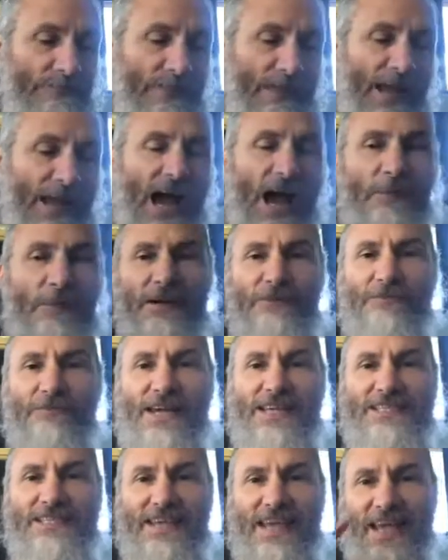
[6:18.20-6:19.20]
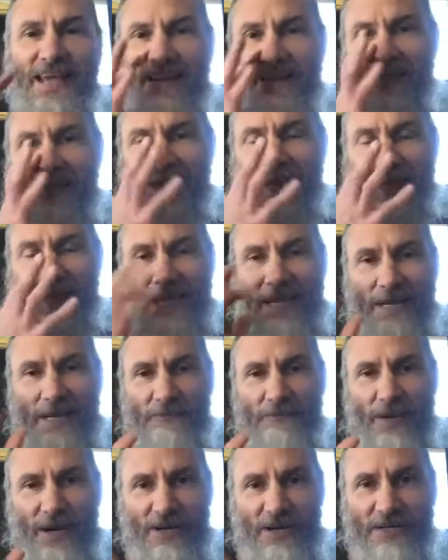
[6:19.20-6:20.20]
How about if I say it in
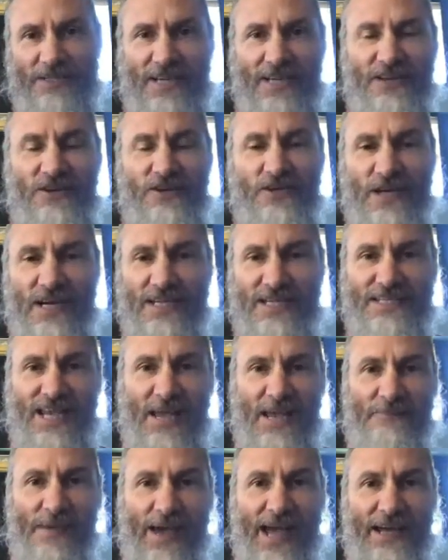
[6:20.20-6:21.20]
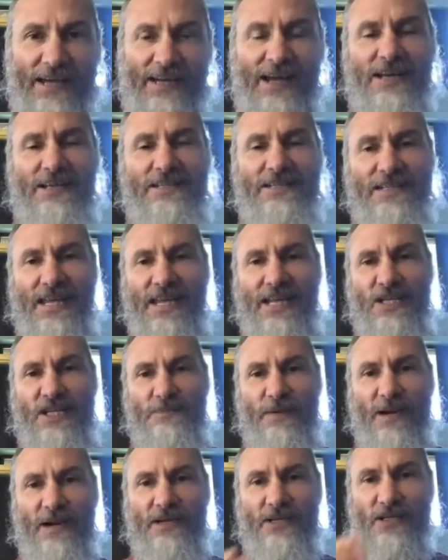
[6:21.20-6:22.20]
parts and you try to say it back? I'll say each
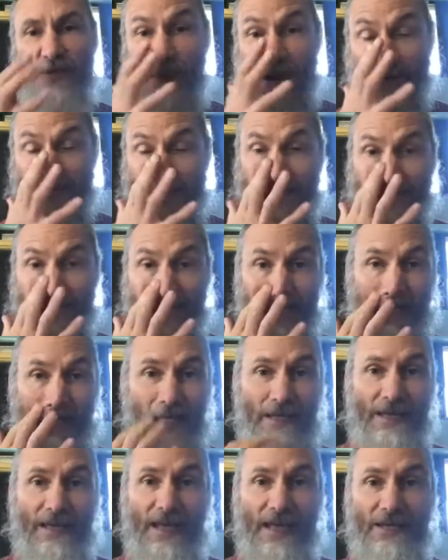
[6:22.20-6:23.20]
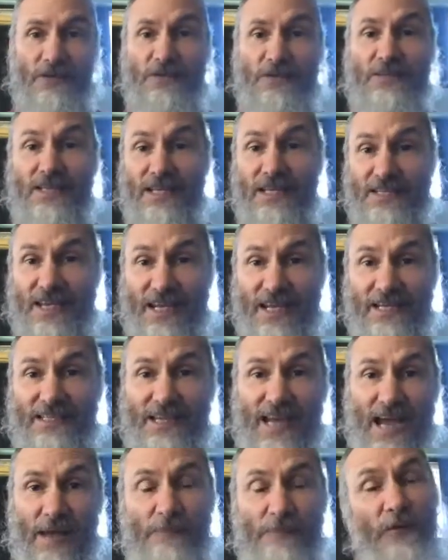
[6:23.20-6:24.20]
part twice. And you, the second
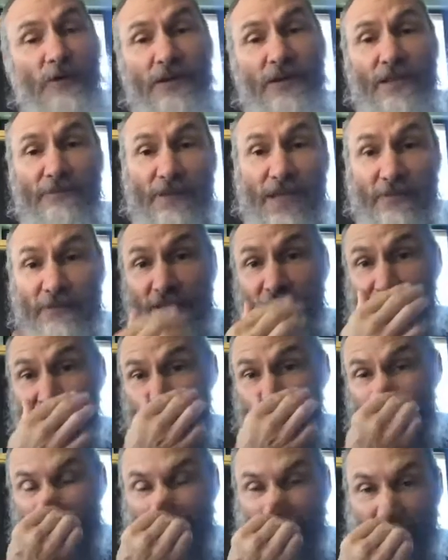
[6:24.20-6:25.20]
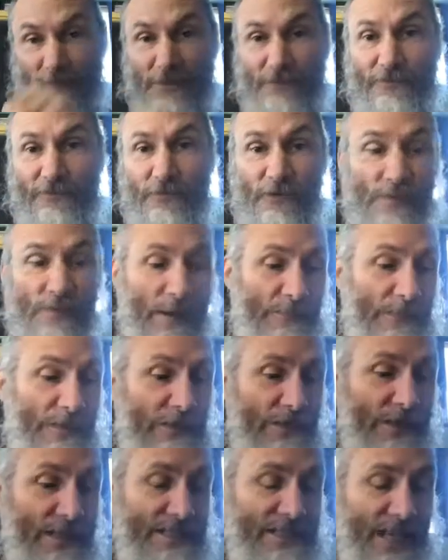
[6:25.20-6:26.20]
time, or even the first time, if you remember, you
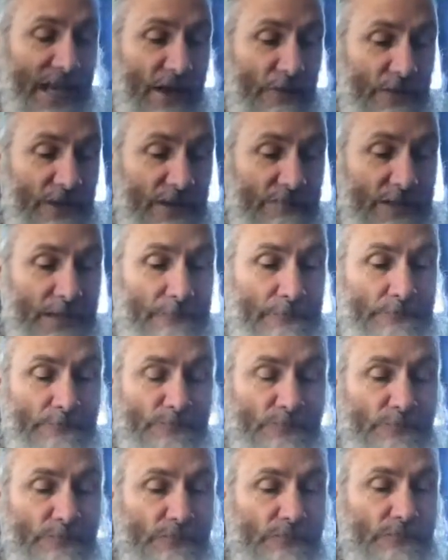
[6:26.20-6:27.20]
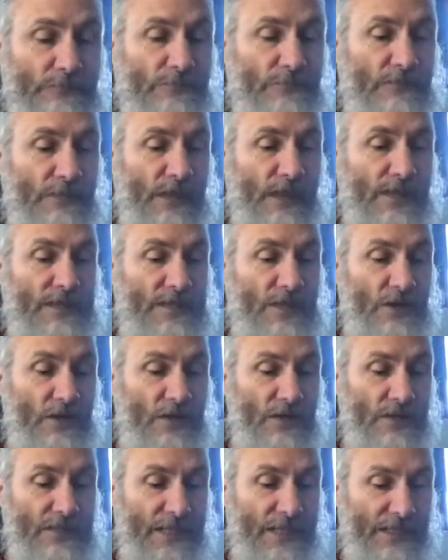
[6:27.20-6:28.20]
can say it with me. So it
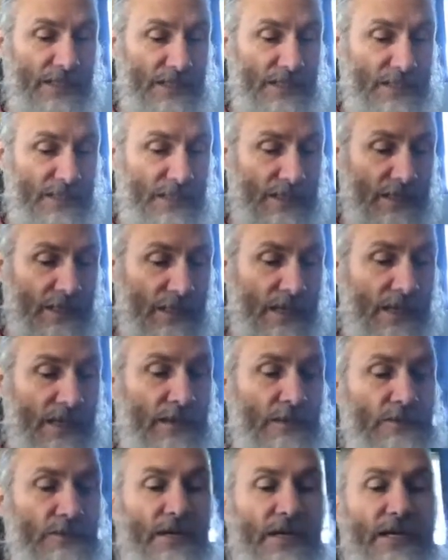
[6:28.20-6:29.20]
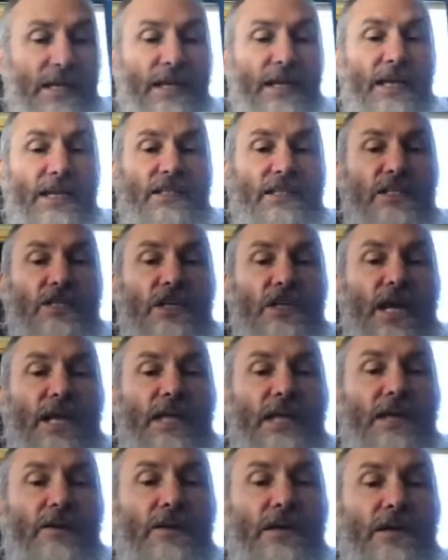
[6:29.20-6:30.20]
goes like this. I'm trying to get Auntie
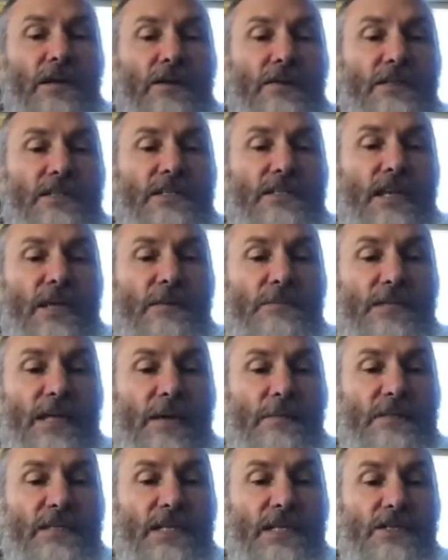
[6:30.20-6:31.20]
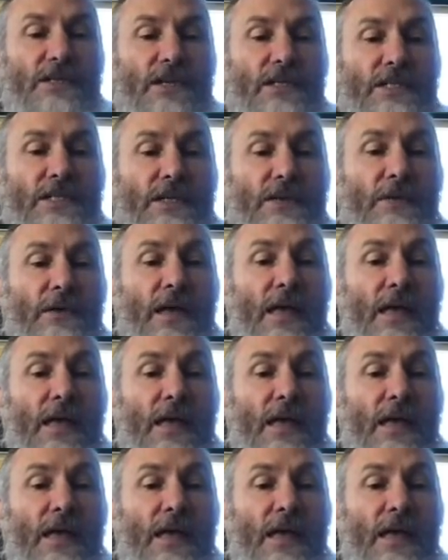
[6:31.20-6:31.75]
Jackie on here at the same time as I talk to you.